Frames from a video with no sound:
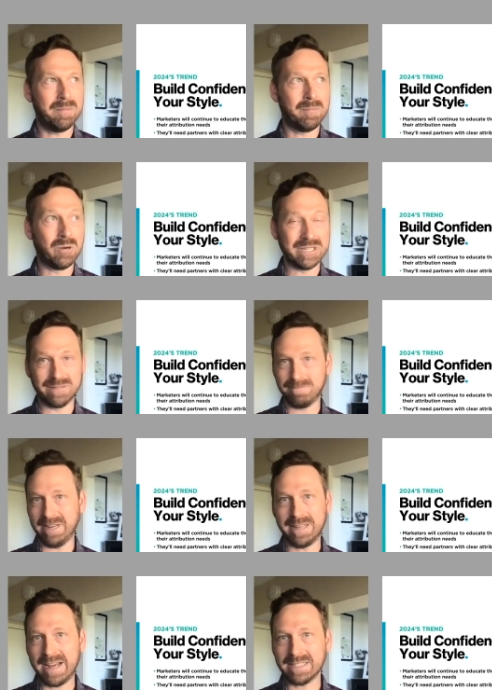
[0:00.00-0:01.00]
which is
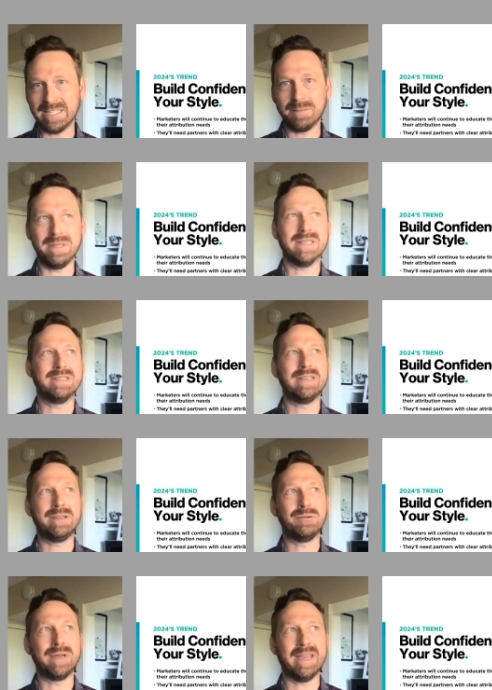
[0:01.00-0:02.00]
fantastic because then
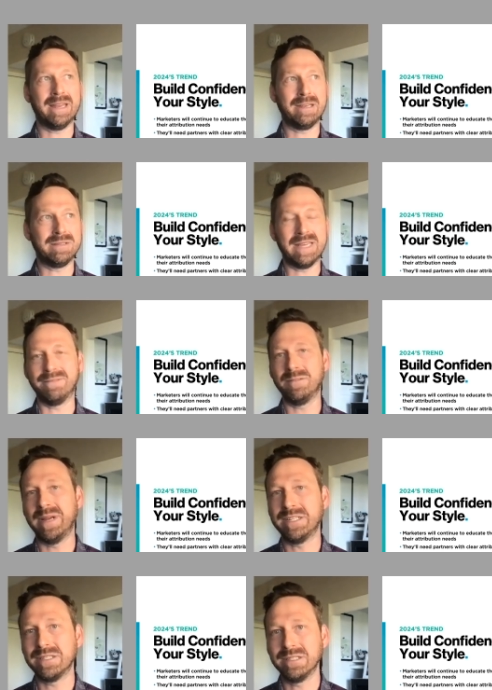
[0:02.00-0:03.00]
you can use that
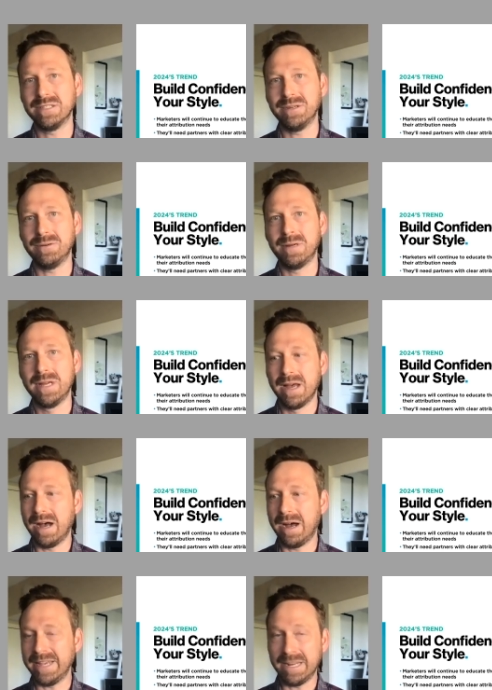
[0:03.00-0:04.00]
information to
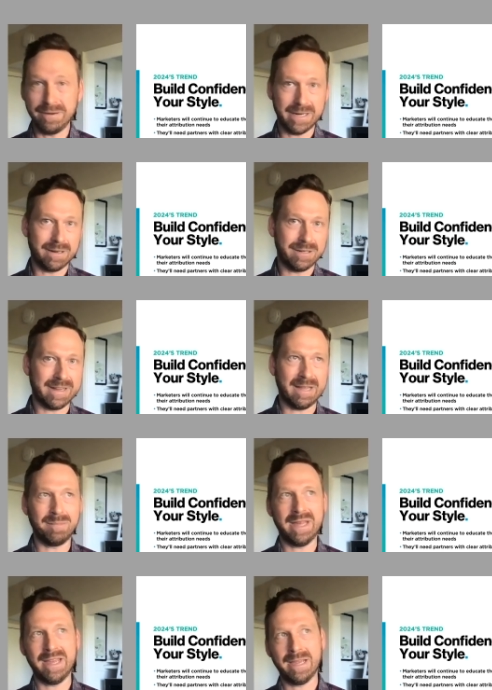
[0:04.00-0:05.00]
iterate on your
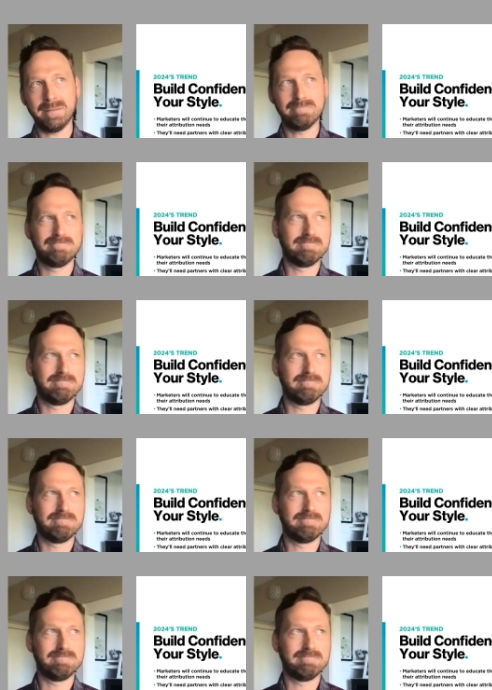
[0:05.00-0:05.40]
campaign,